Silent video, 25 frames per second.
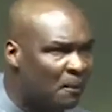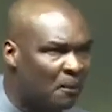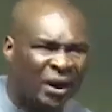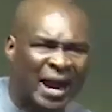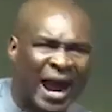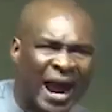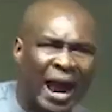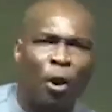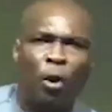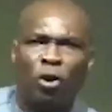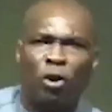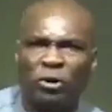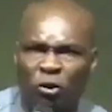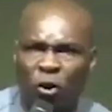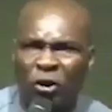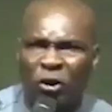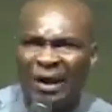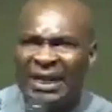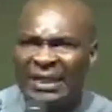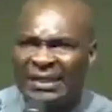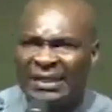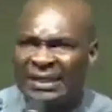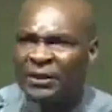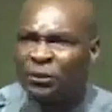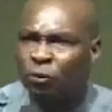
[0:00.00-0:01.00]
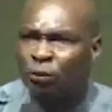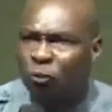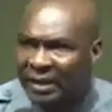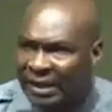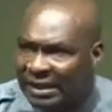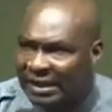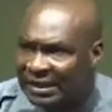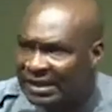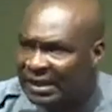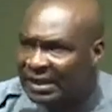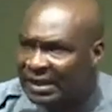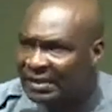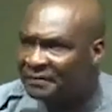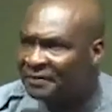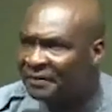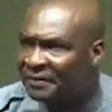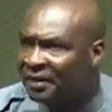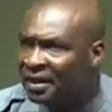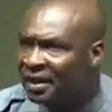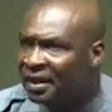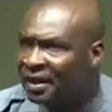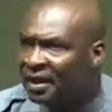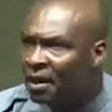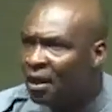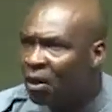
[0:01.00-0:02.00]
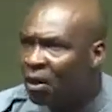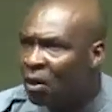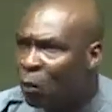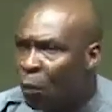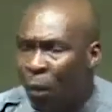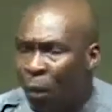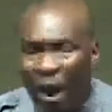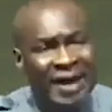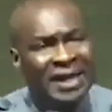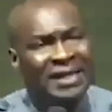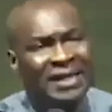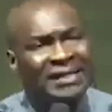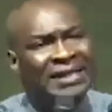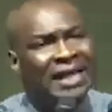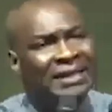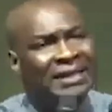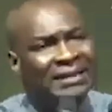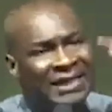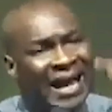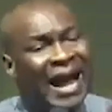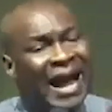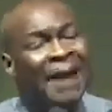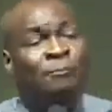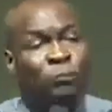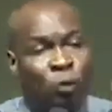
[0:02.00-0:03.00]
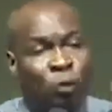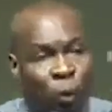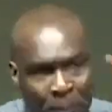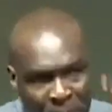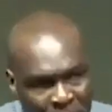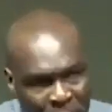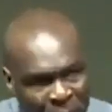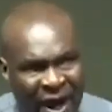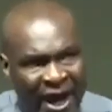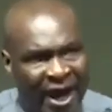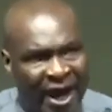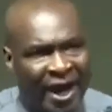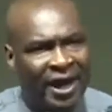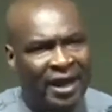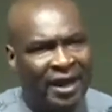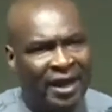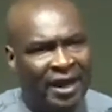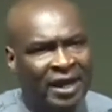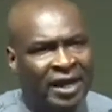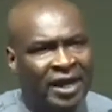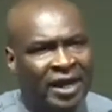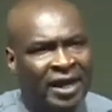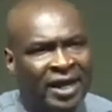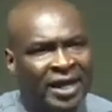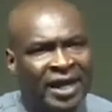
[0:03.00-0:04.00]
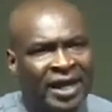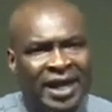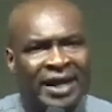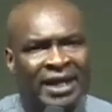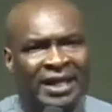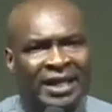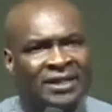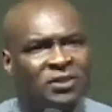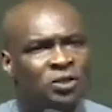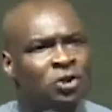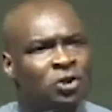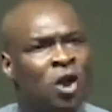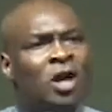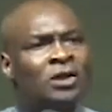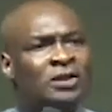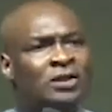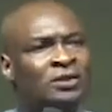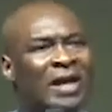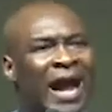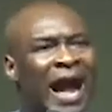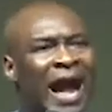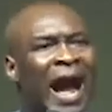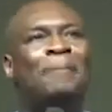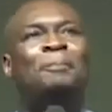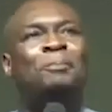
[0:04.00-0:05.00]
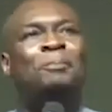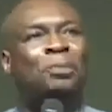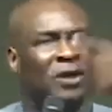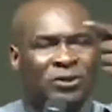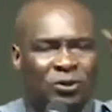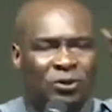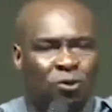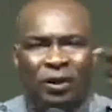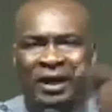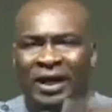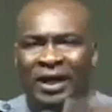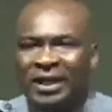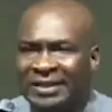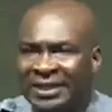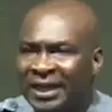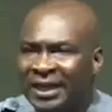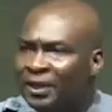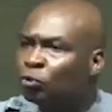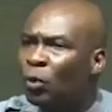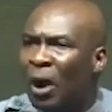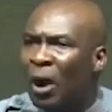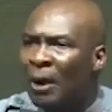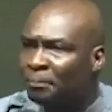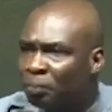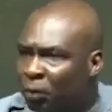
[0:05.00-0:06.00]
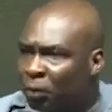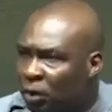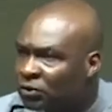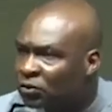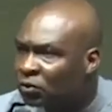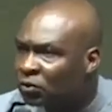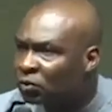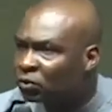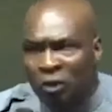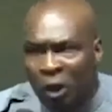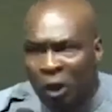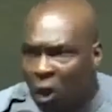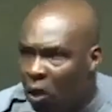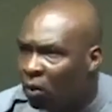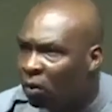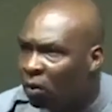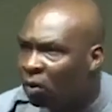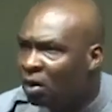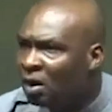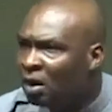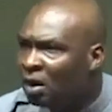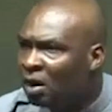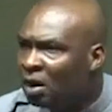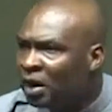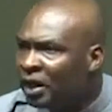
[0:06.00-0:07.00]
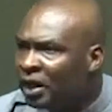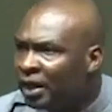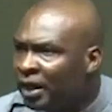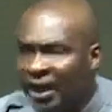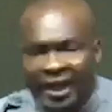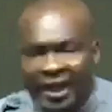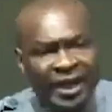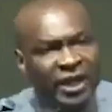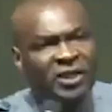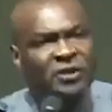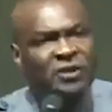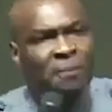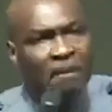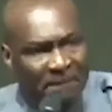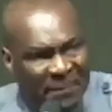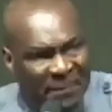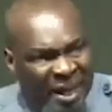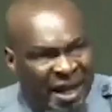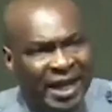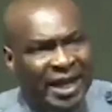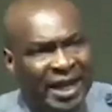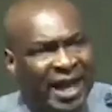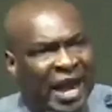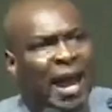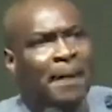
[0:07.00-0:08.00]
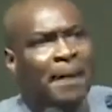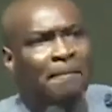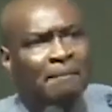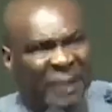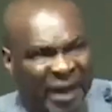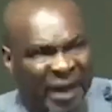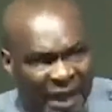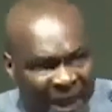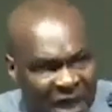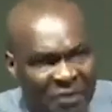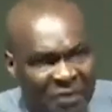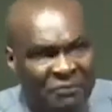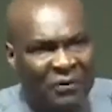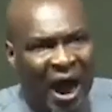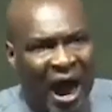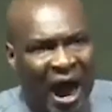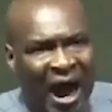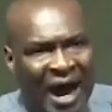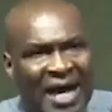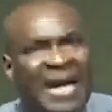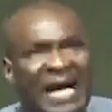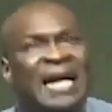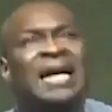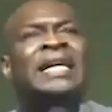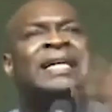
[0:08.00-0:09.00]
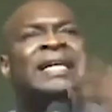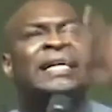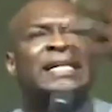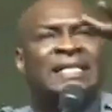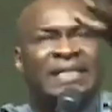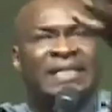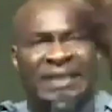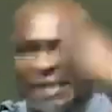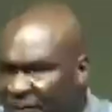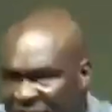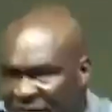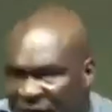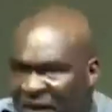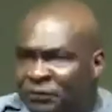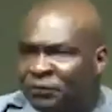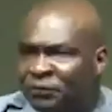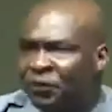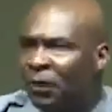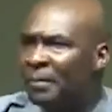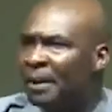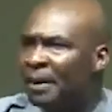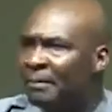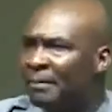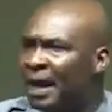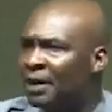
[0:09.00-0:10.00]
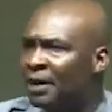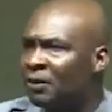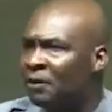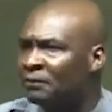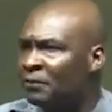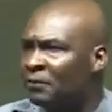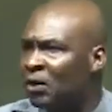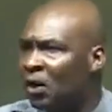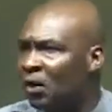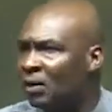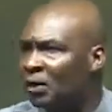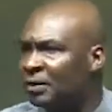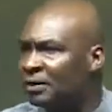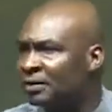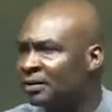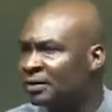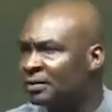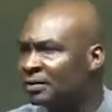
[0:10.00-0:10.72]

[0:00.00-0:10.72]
but I also listen to receive. When it's a time to pray, it is not apostle listening to apostle. No, it is me, a believer, receiving from a man of God.